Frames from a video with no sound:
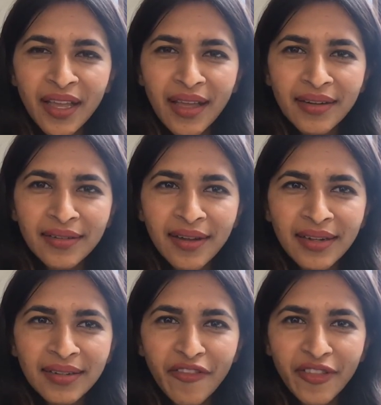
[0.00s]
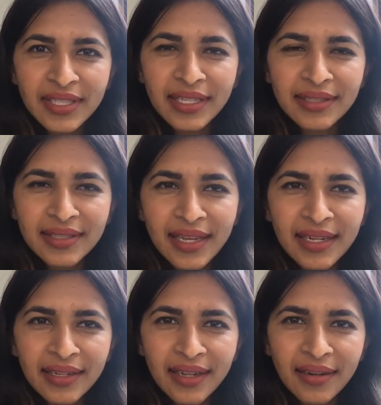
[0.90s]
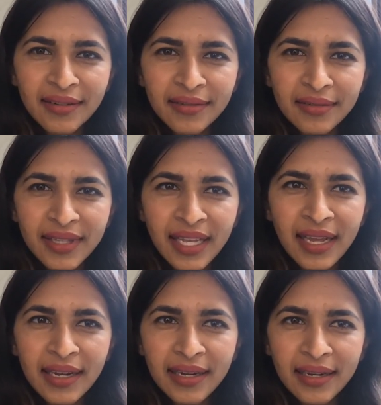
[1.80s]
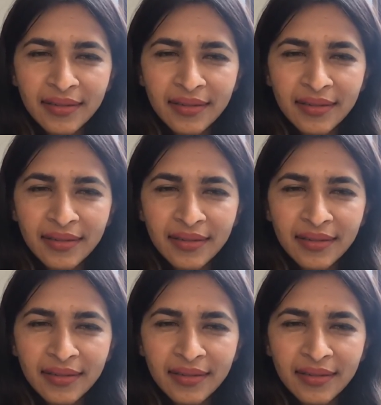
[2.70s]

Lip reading: And since then I